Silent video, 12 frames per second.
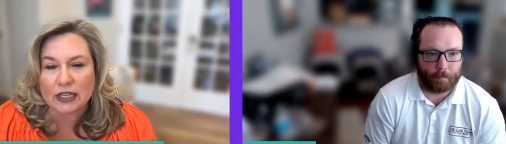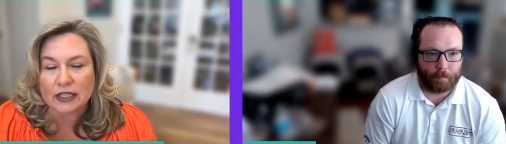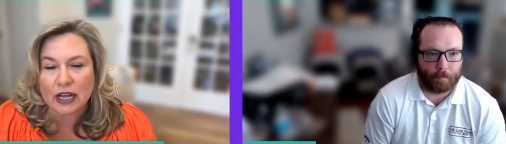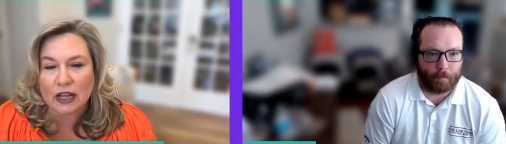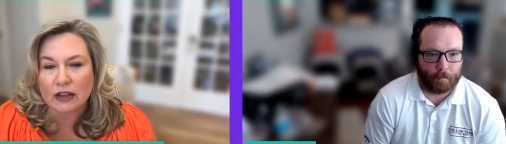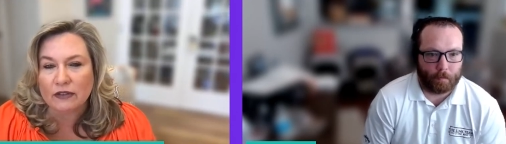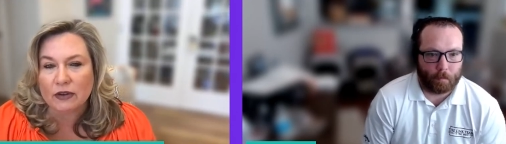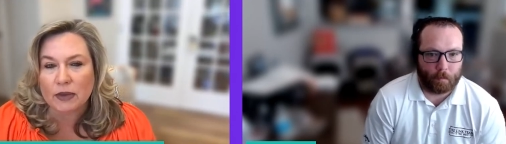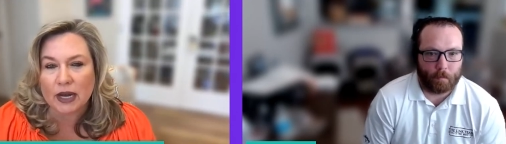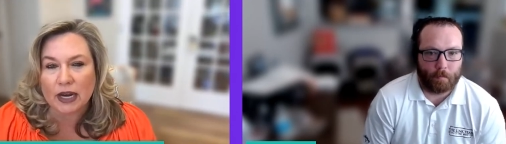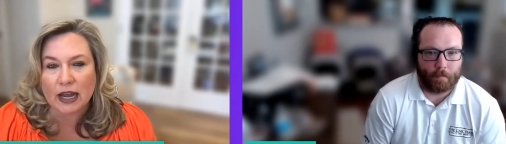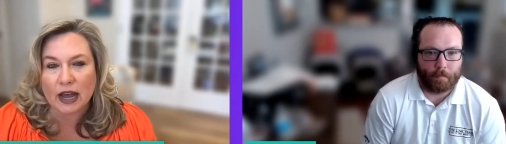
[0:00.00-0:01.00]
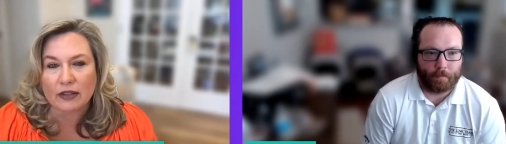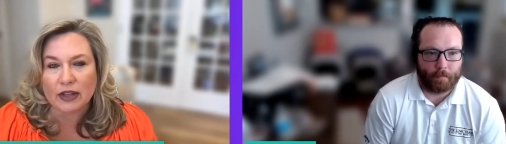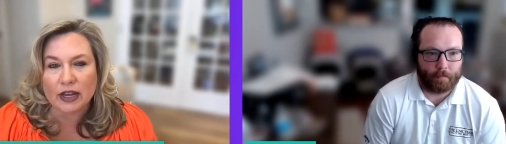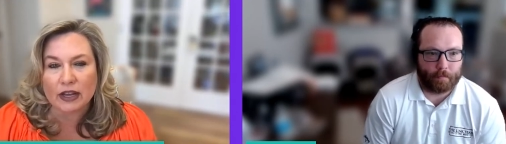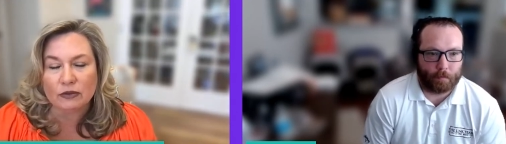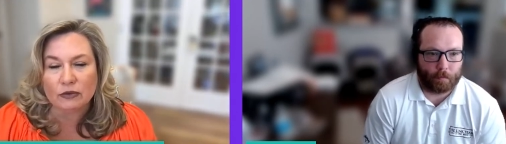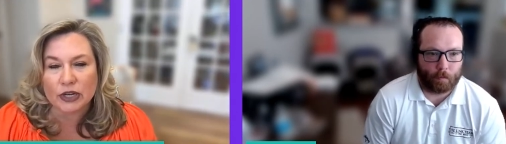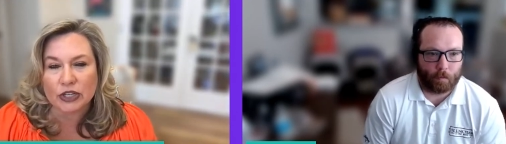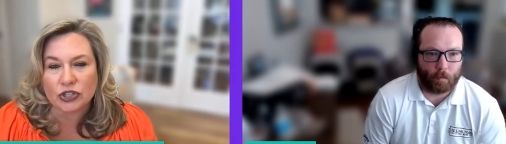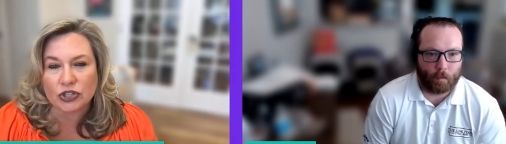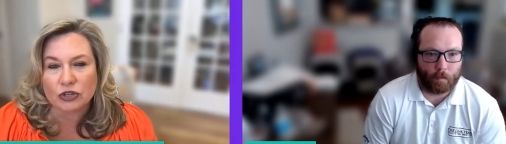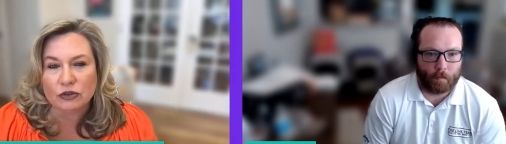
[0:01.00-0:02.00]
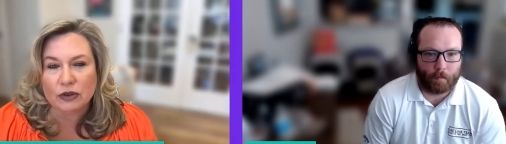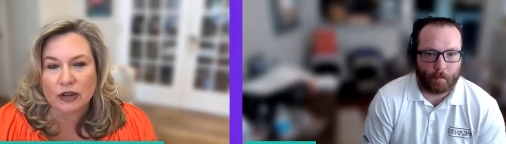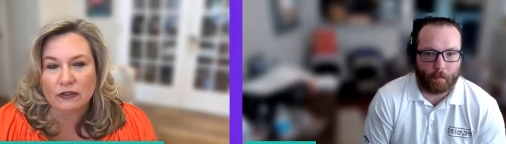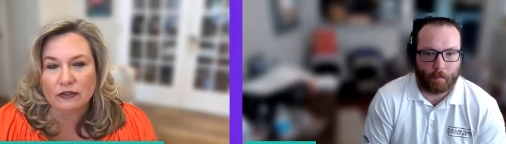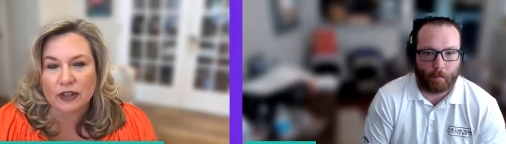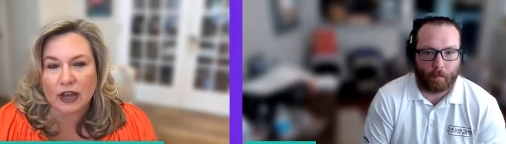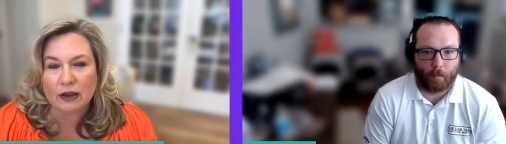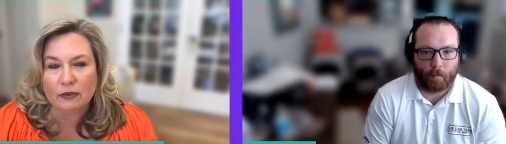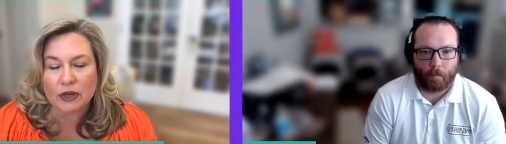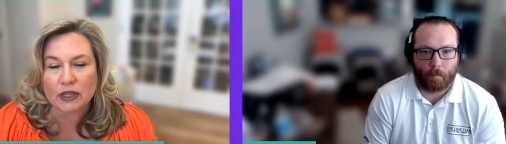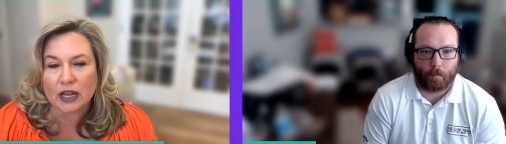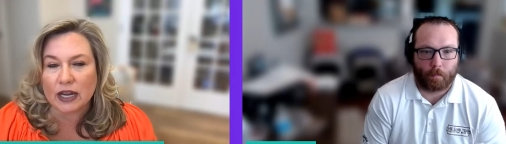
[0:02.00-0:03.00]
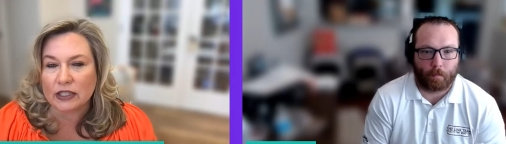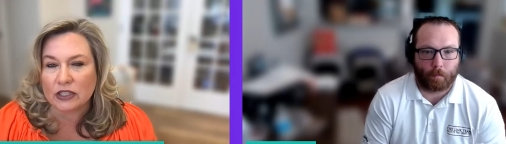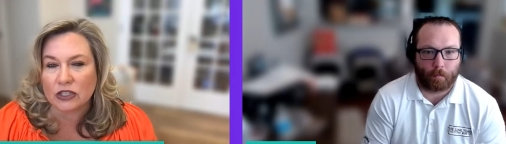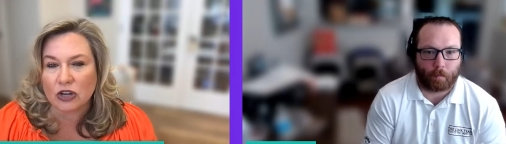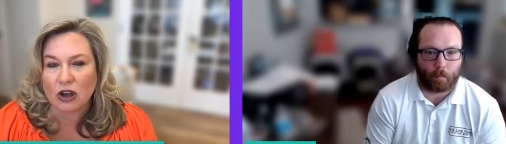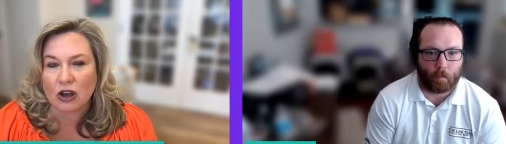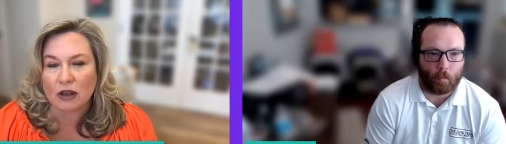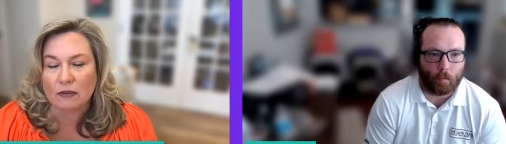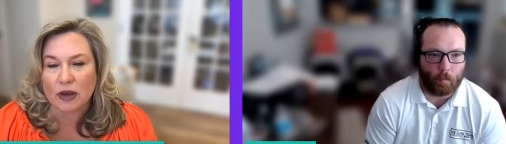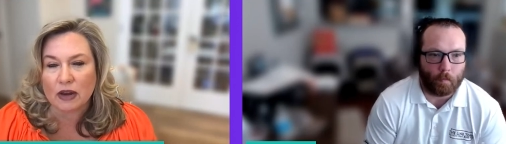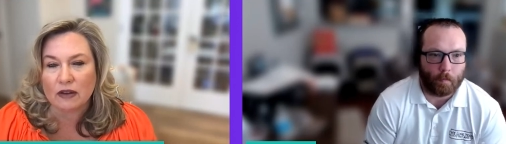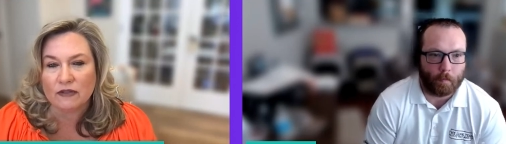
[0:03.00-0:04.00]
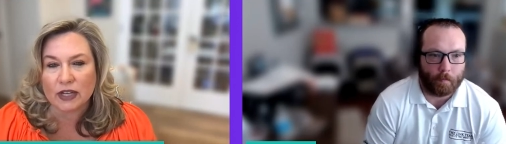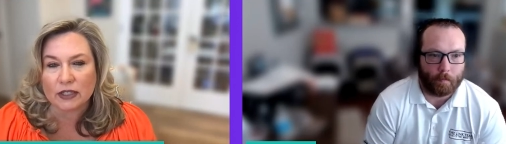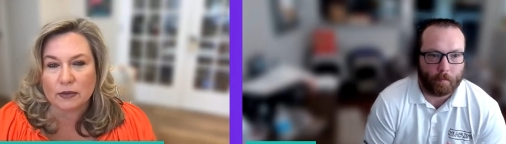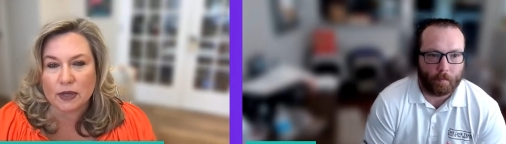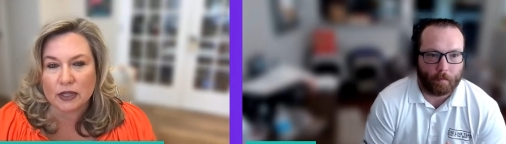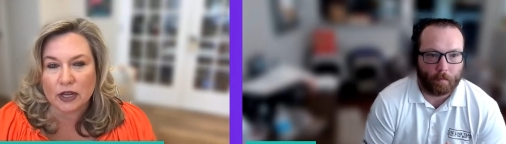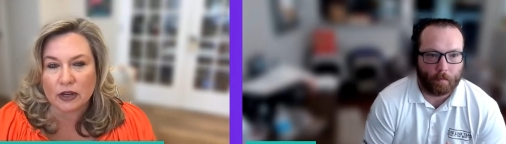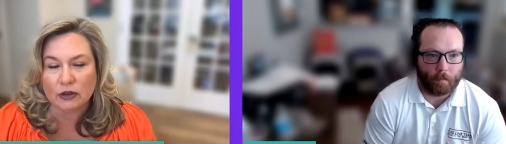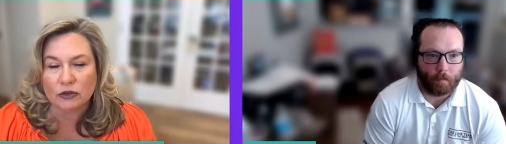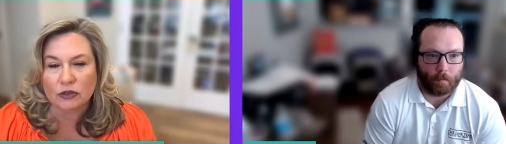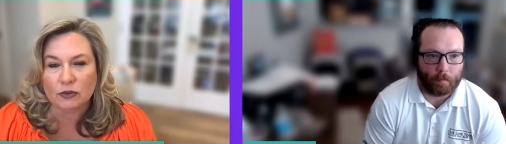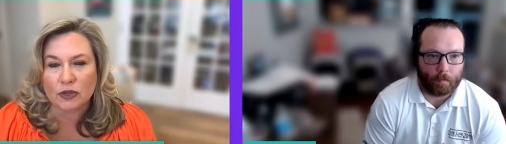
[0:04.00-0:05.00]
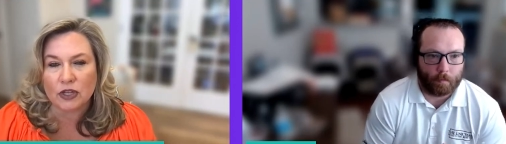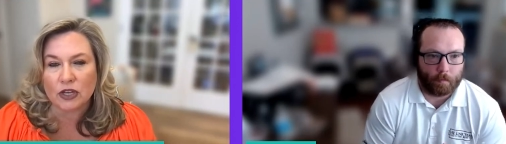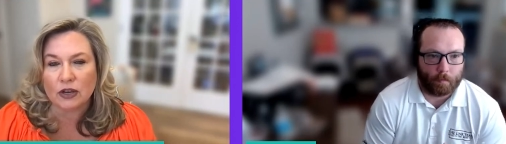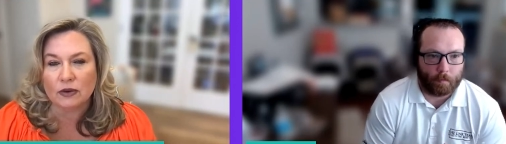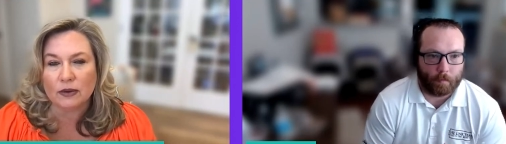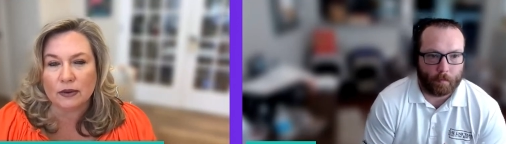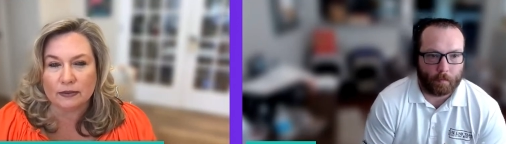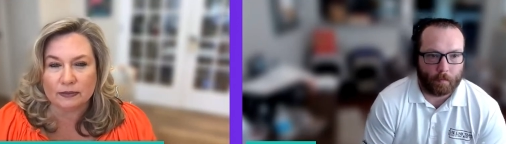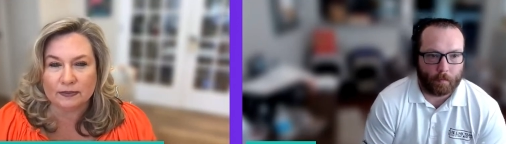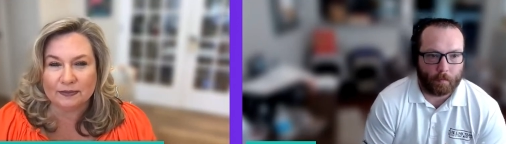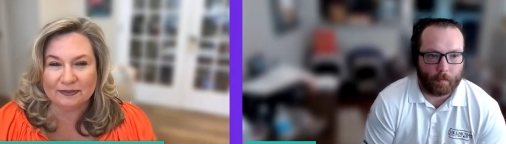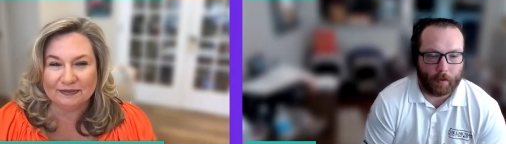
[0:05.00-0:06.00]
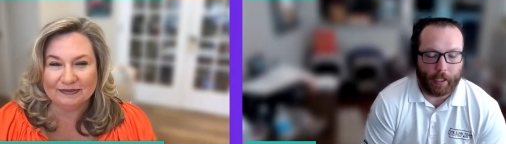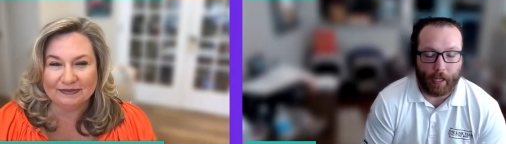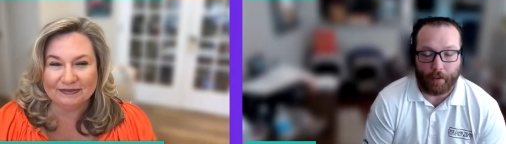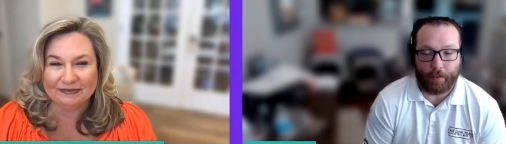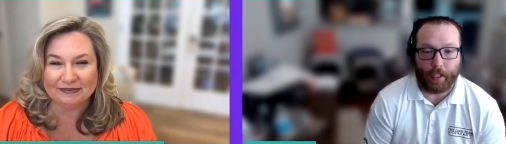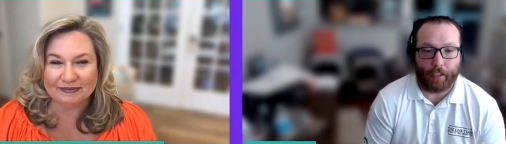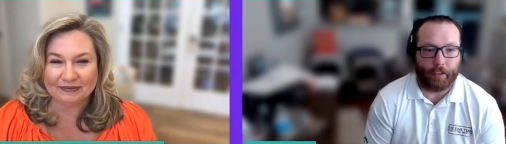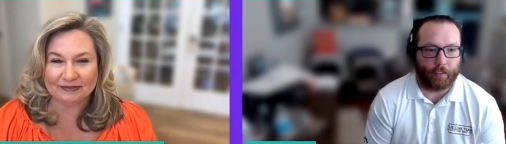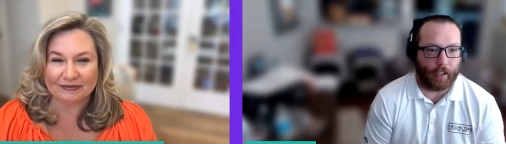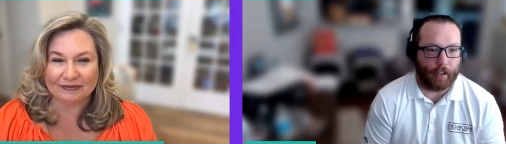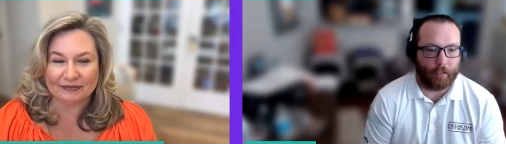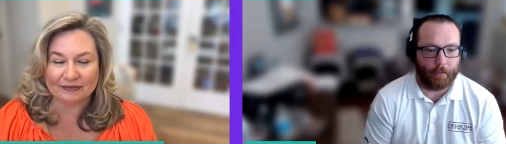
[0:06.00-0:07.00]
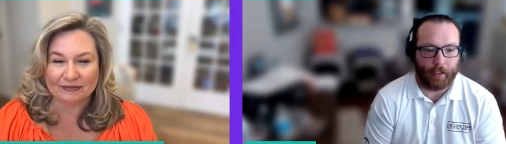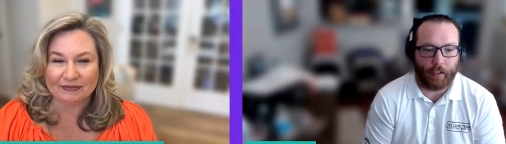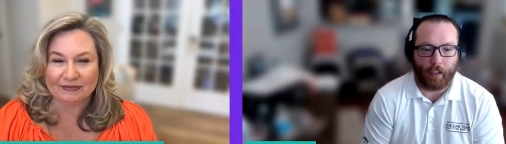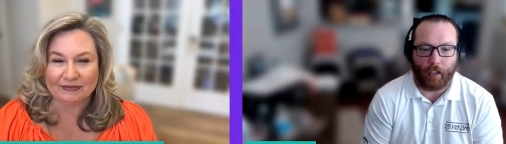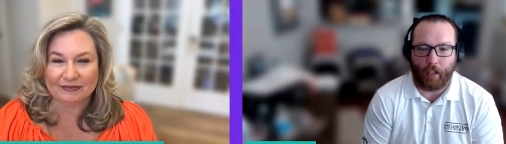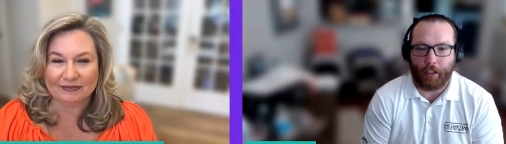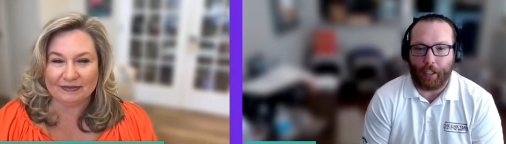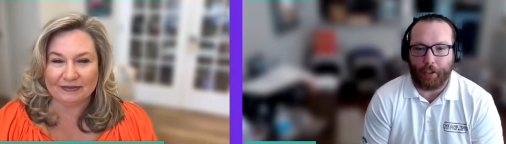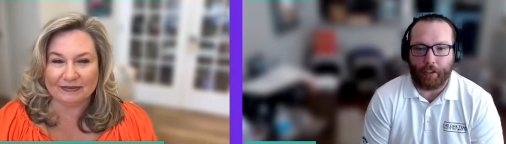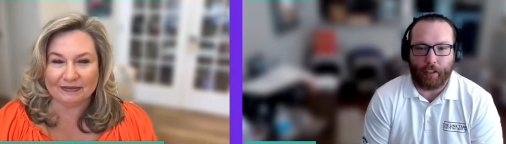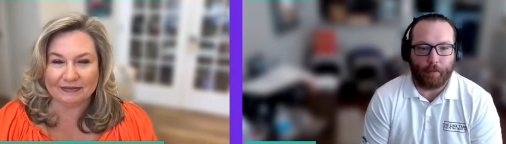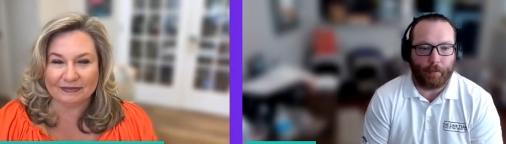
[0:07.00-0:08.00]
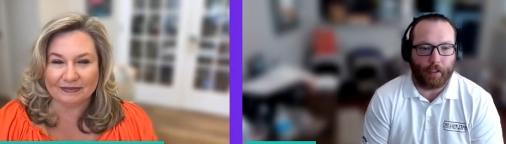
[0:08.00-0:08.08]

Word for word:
Speaker 1: tell everybody how they can reach you if they would like to talk about investment loans with you.
Speaker 2: Yeah. Thank you for having me. Uh, yeah. You can give me